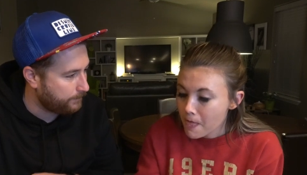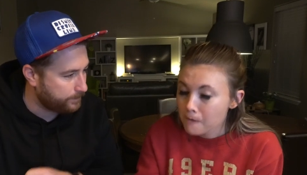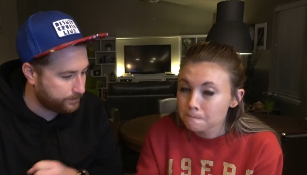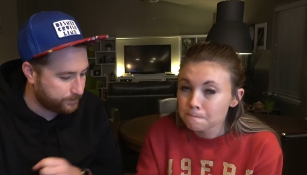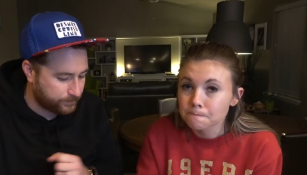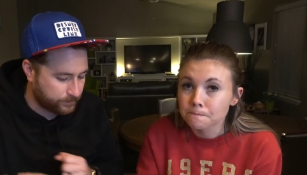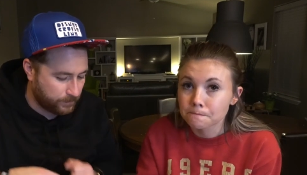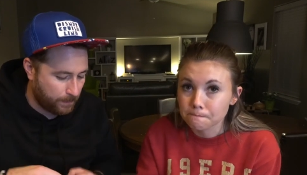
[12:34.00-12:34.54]

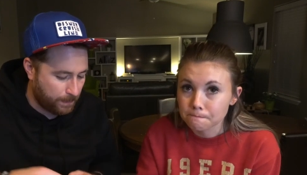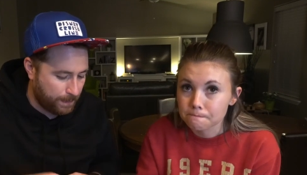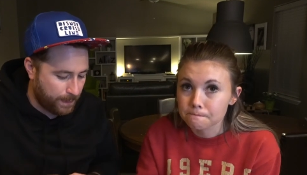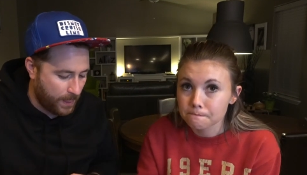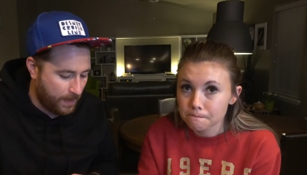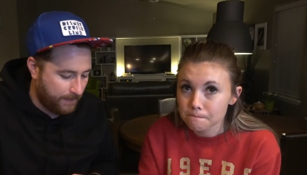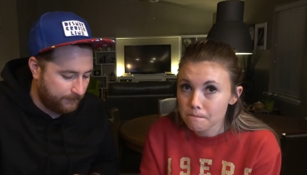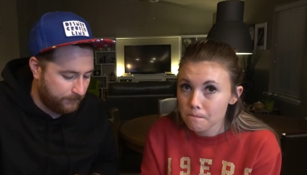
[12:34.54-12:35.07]
Speaker 1: Mmm.
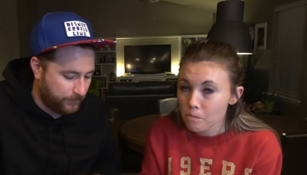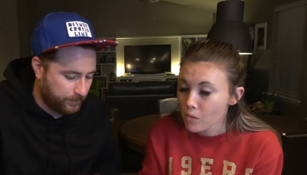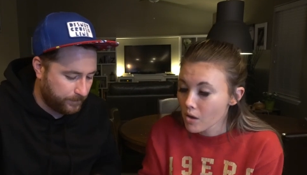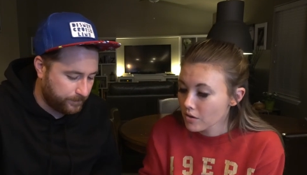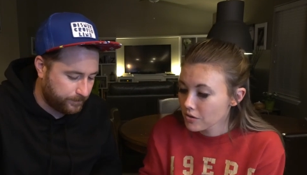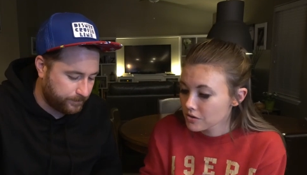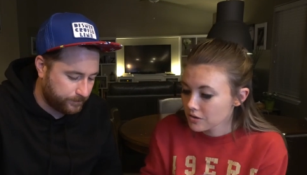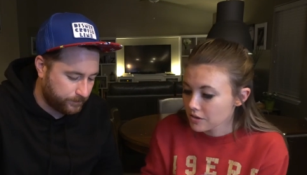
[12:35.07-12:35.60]

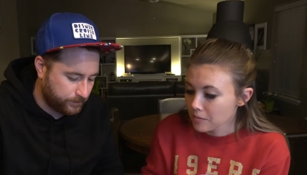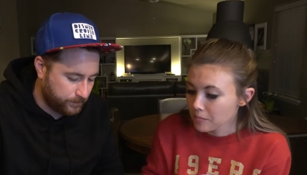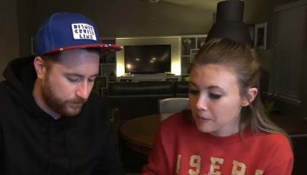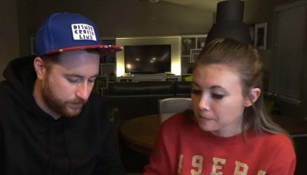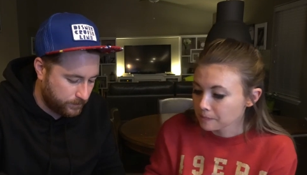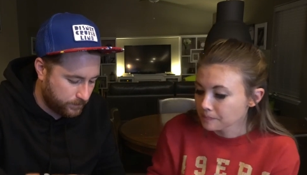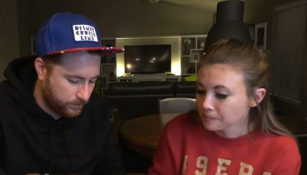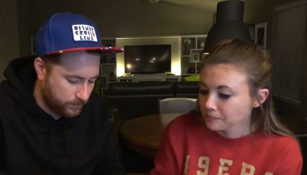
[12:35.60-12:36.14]
Yummy.
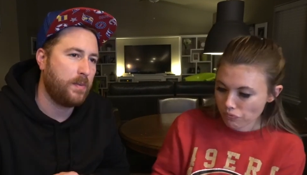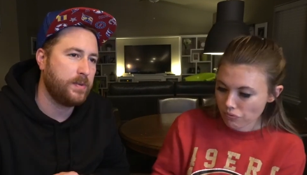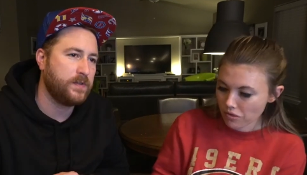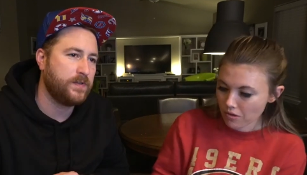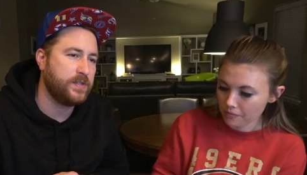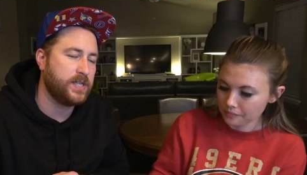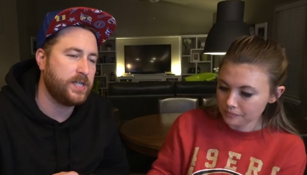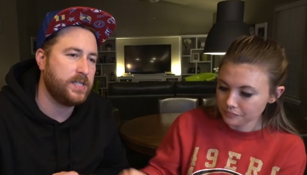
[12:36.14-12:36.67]
Speaker 2: Almost
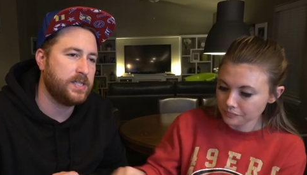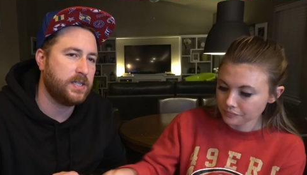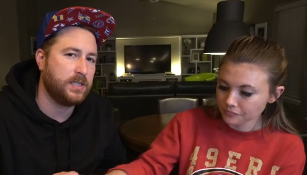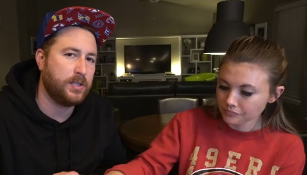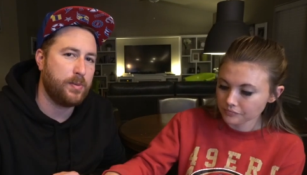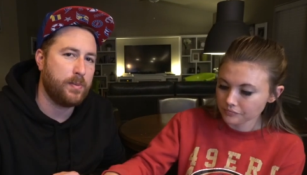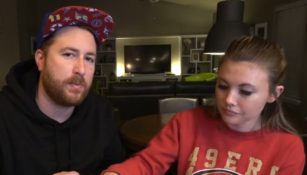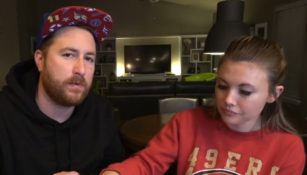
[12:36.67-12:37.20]
feels like it needs a
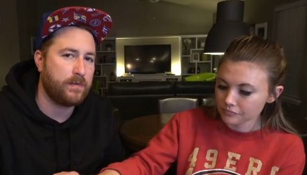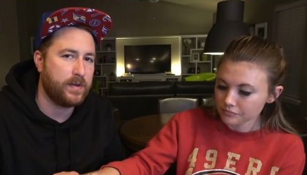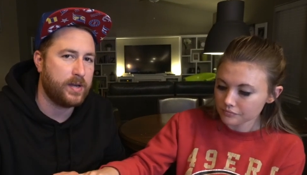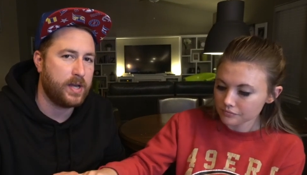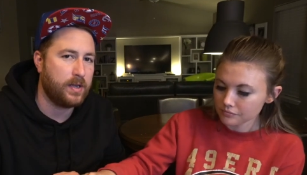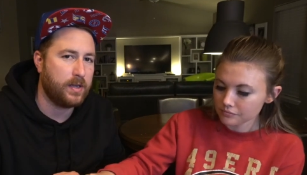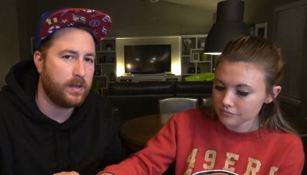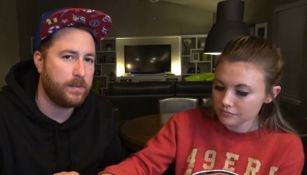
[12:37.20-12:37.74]
little bit more
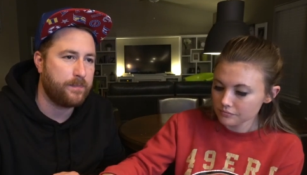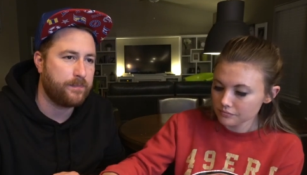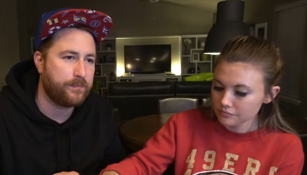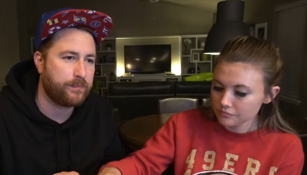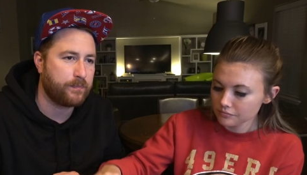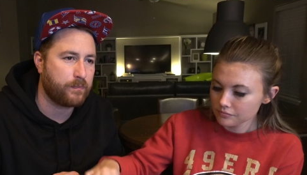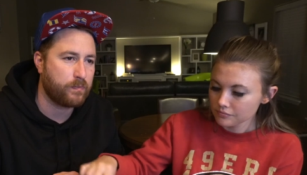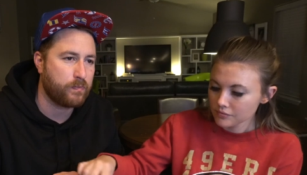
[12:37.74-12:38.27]
vanilla.
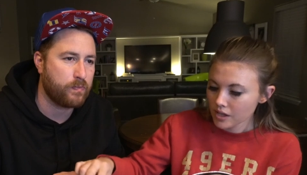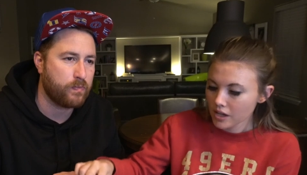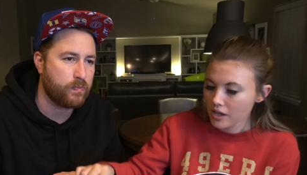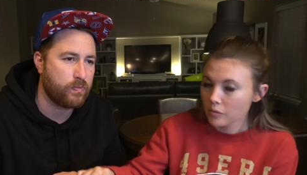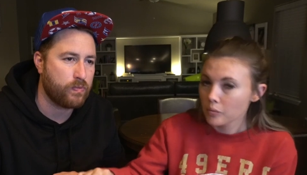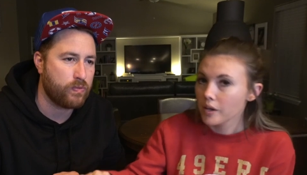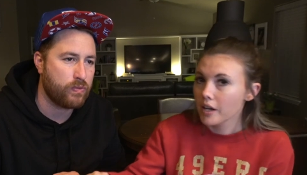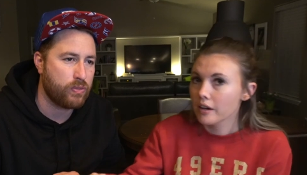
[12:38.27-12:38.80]

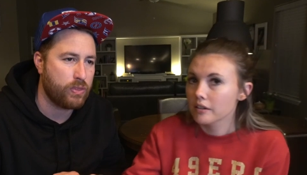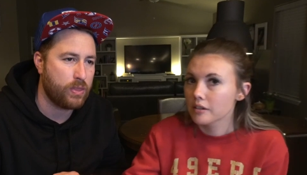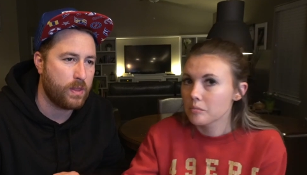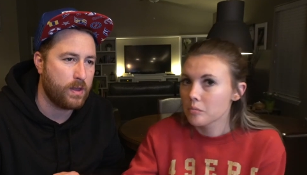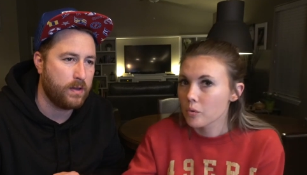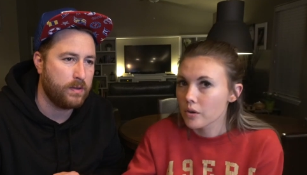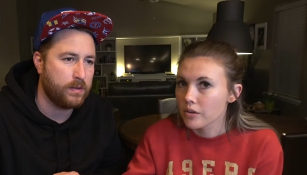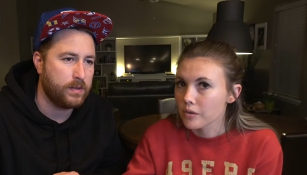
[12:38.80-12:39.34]
Speaker 1: And we added
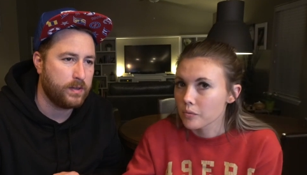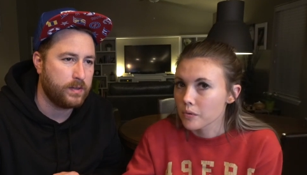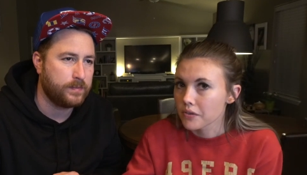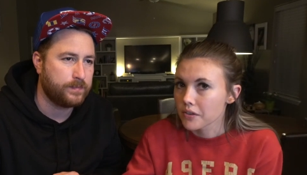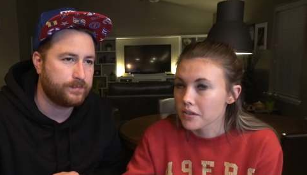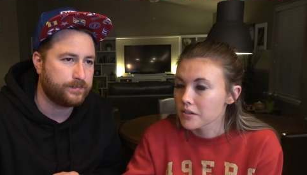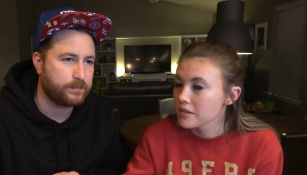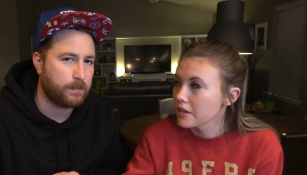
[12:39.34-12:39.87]
more than what
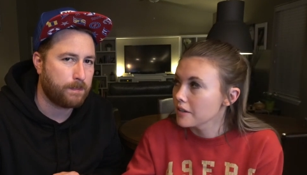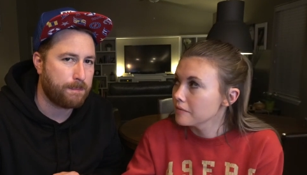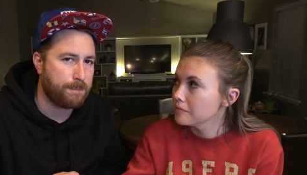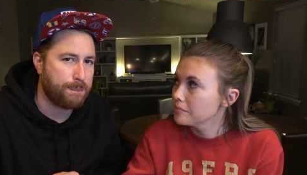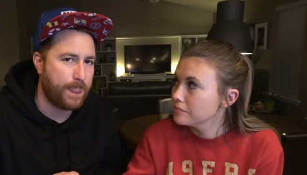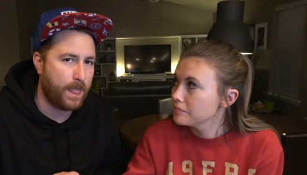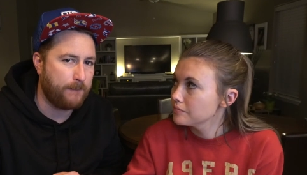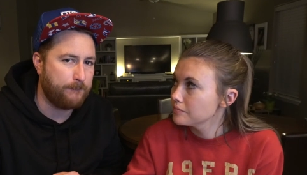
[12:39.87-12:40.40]
they said.
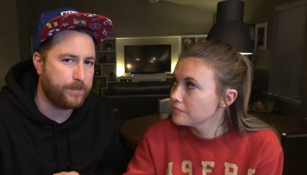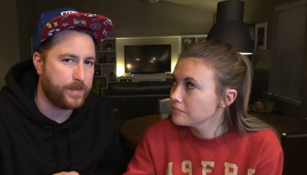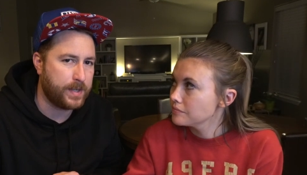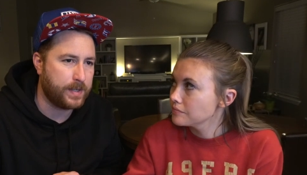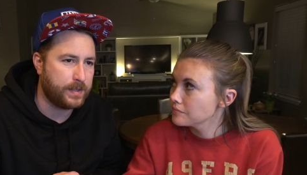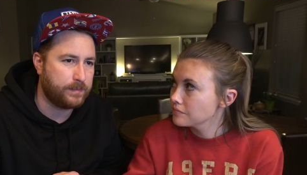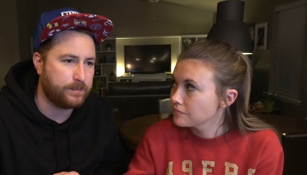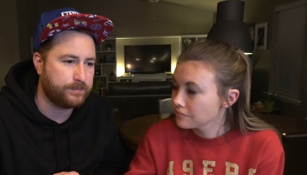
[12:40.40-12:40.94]

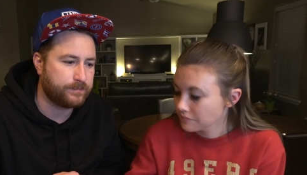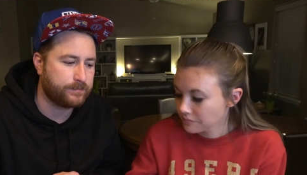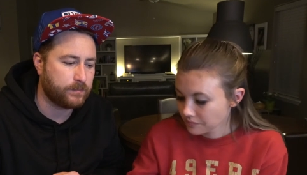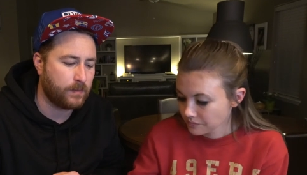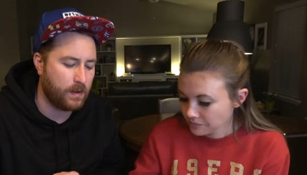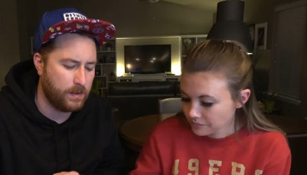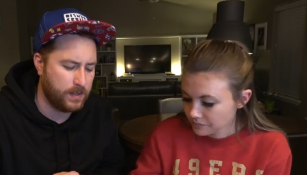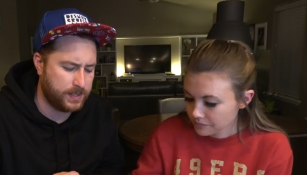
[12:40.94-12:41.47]
Speaker 2: Yeah.
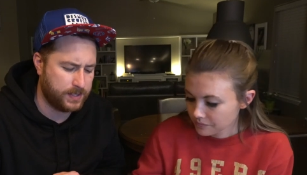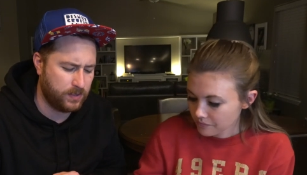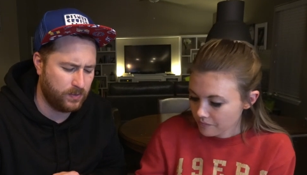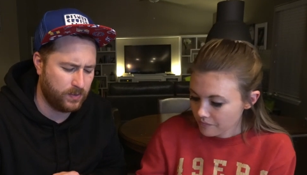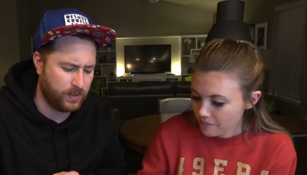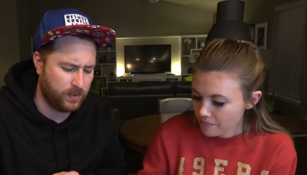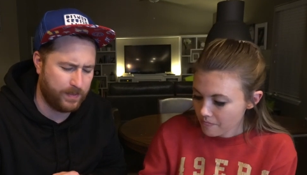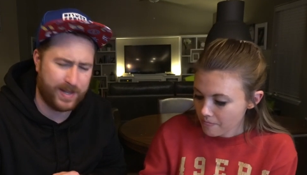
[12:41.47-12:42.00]
It's still
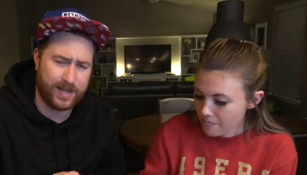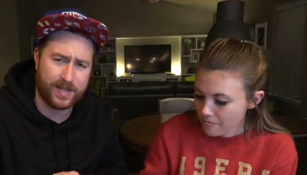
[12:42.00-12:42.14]
really, oh man,